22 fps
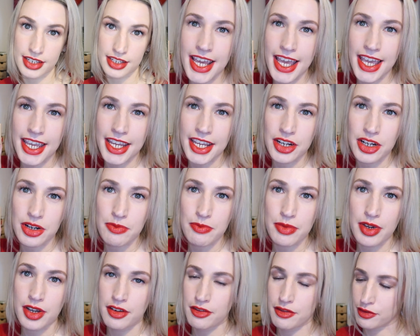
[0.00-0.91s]
Day
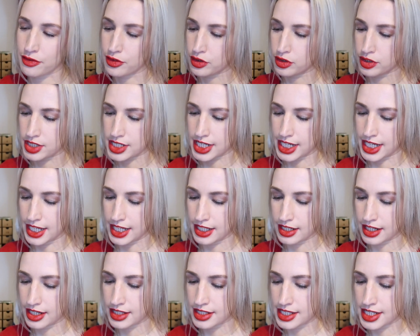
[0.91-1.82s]
number
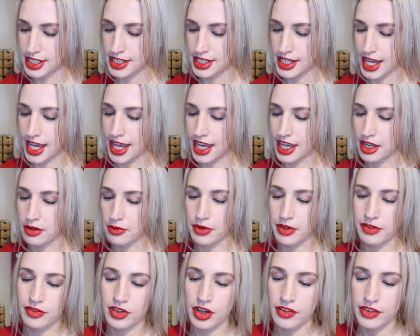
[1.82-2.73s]
14, and today
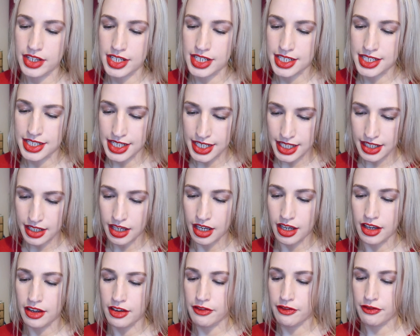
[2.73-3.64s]
we've got the
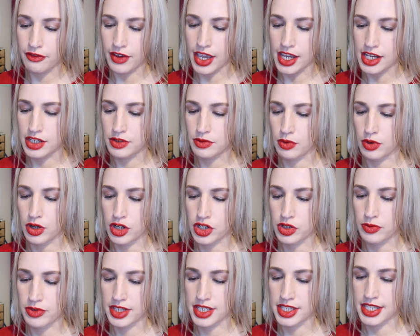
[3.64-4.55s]
Cica face
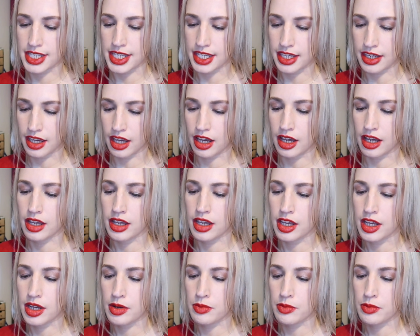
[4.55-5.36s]
wash with Cica,